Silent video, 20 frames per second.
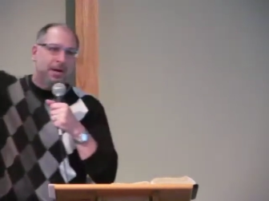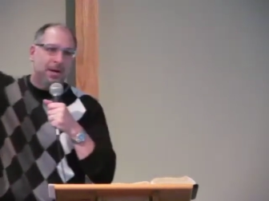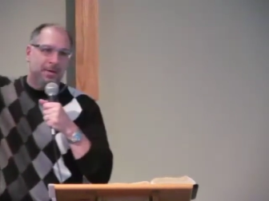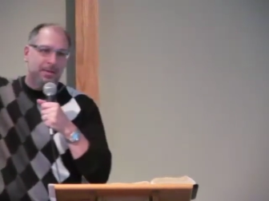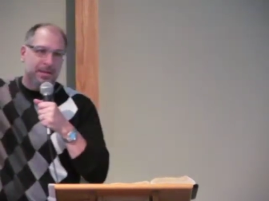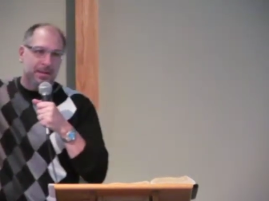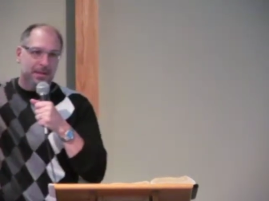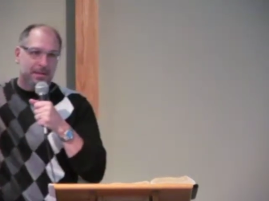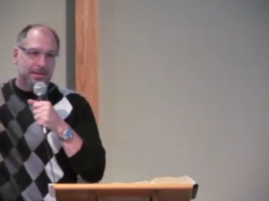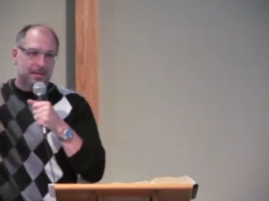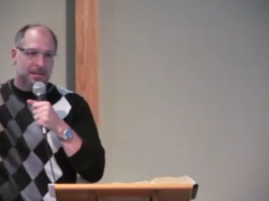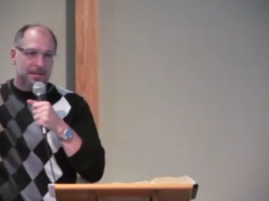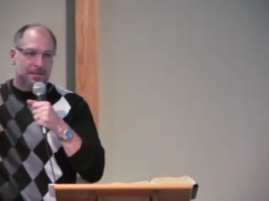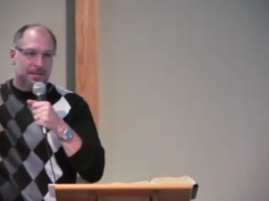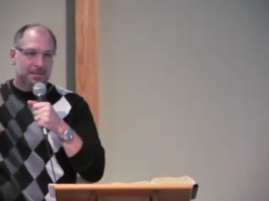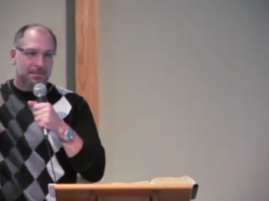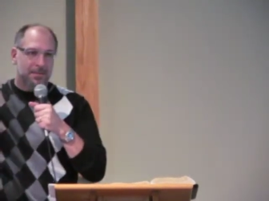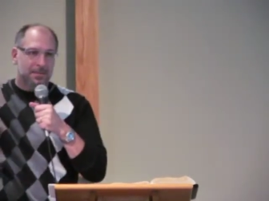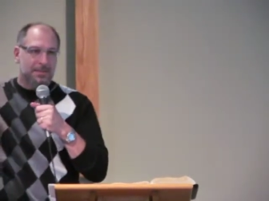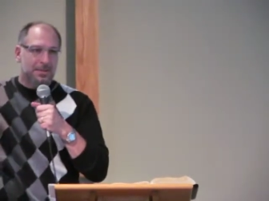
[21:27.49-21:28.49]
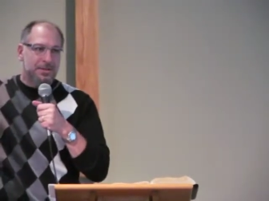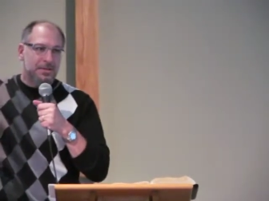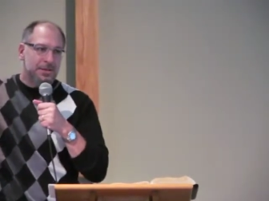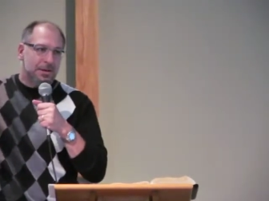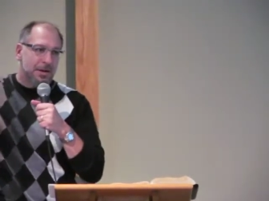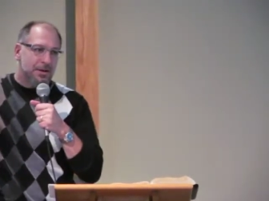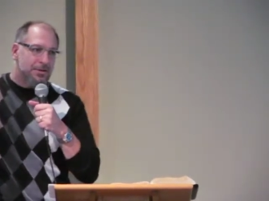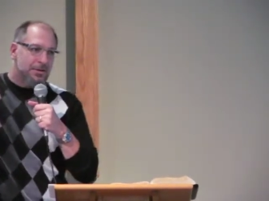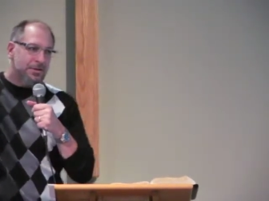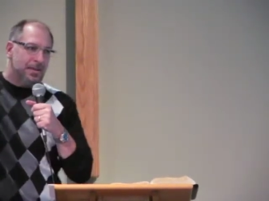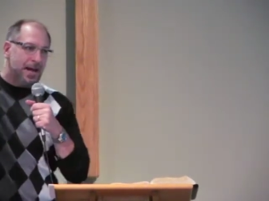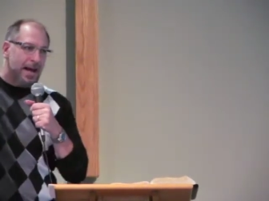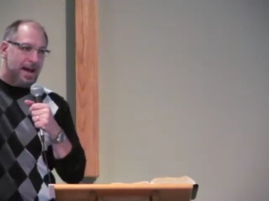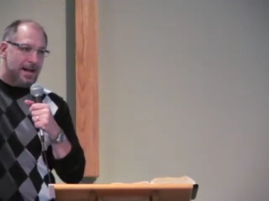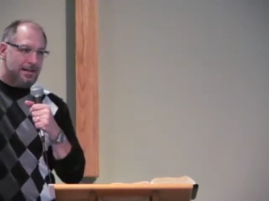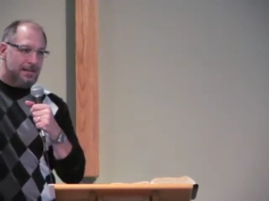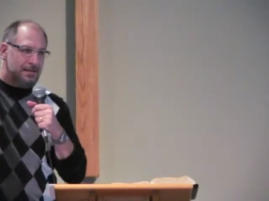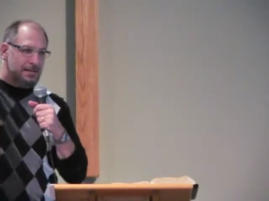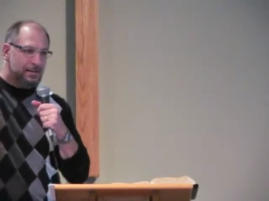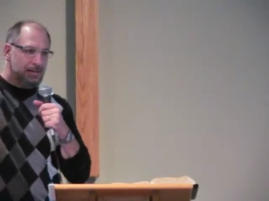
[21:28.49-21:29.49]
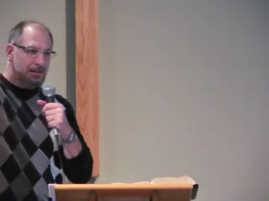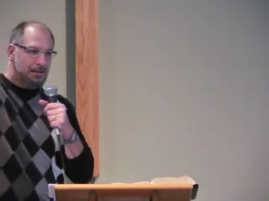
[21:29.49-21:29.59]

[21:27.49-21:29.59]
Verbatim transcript: around us? What's in charge of that?